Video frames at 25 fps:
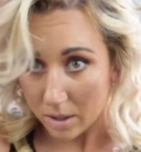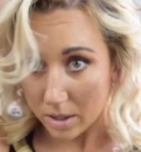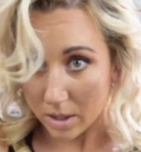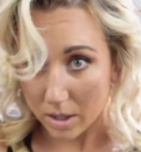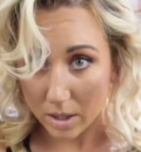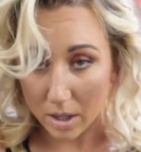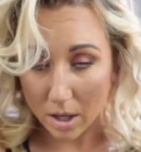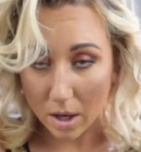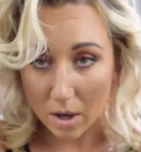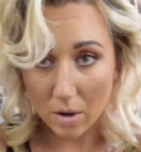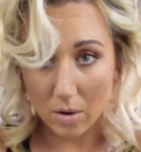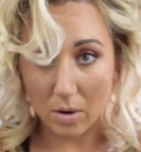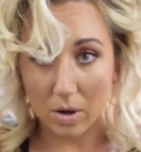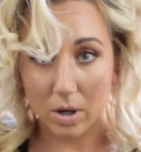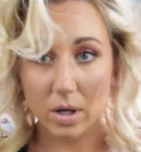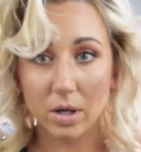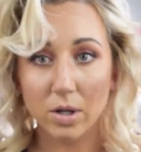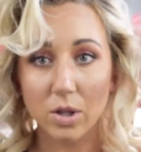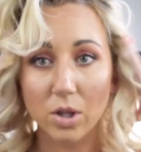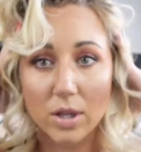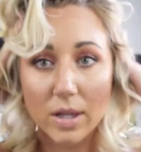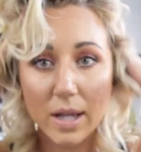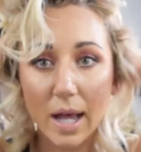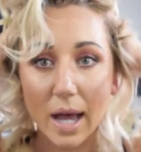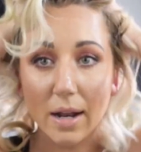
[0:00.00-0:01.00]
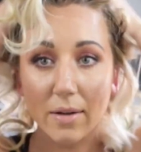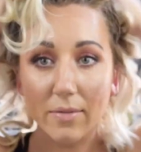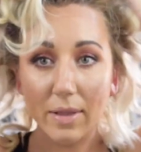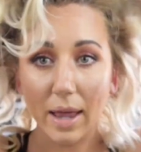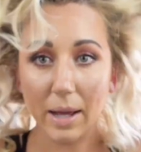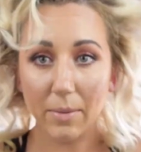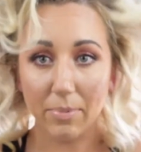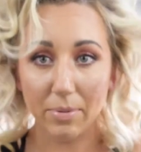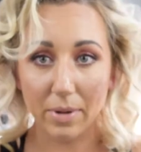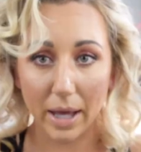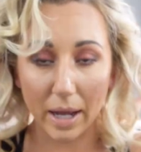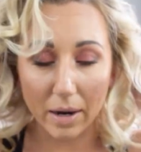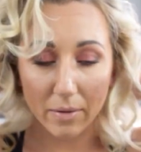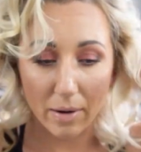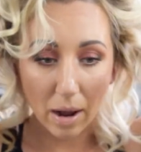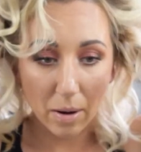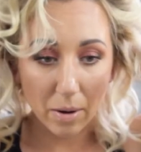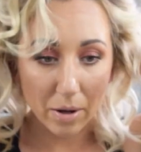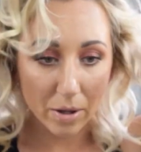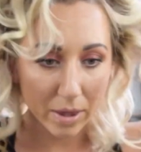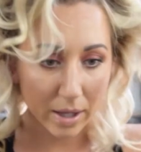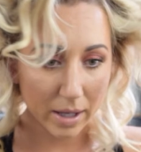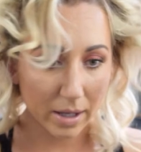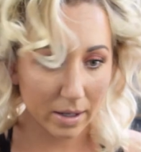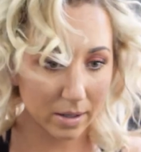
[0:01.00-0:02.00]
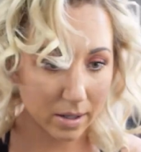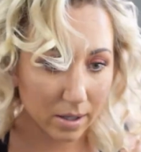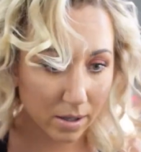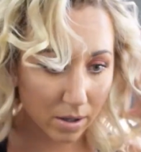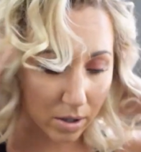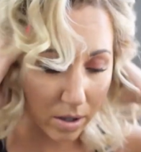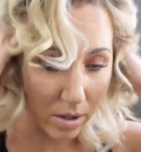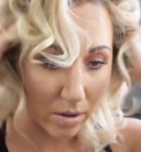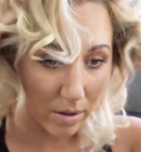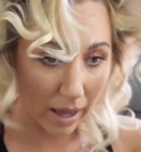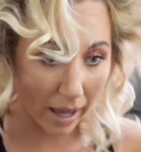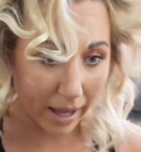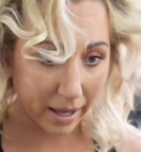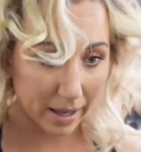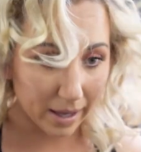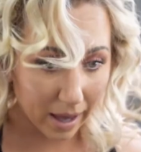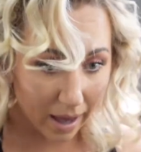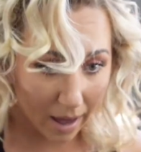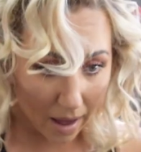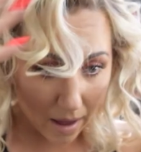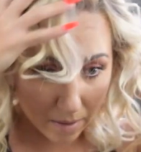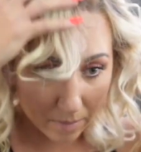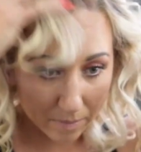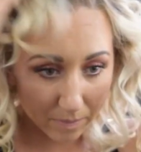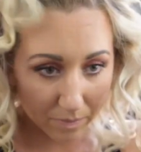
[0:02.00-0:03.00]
So just kind of like play around with it until you like it,